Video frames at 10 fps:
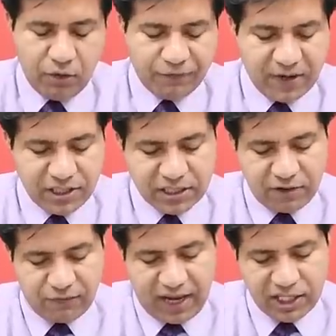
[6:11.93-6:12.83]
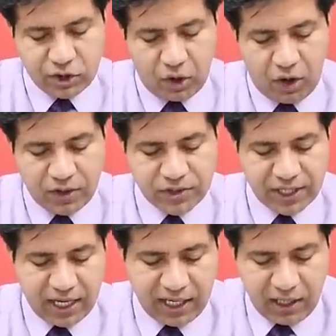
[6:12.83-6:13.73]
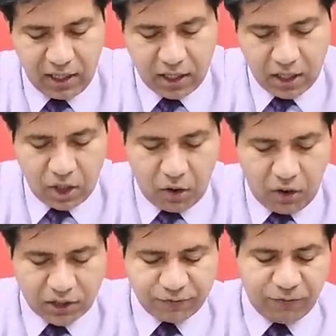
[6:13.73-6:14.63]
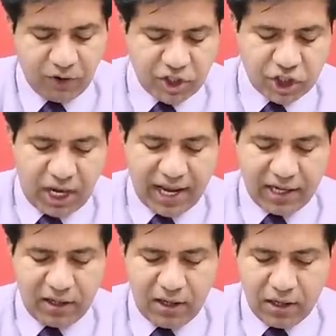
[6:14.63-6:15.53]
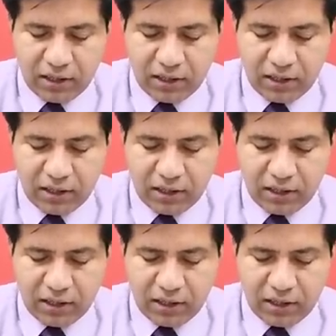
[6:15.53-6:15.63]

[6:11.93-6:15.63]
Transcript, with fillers: Uffington White Horse in Oxfordshire.